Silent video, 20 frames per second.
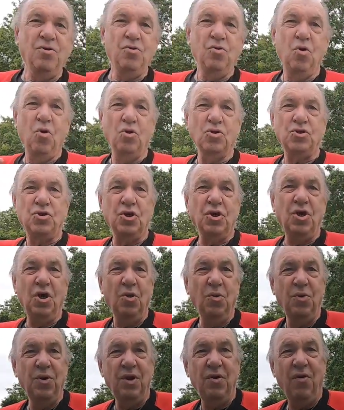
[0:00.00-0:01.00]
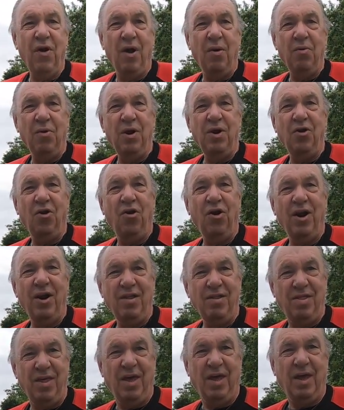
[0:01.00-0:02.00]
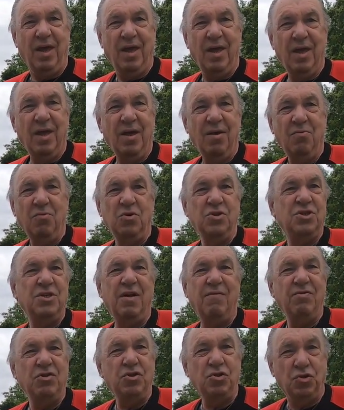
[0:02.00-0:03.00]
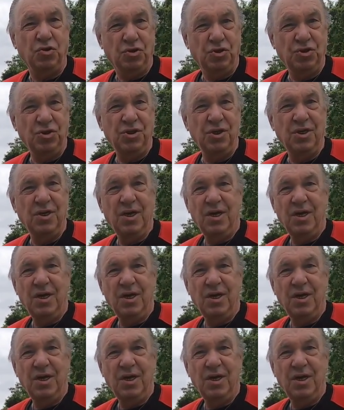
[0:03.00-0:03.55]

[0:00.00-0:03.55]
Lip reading: no security around it or anything. It was never touched.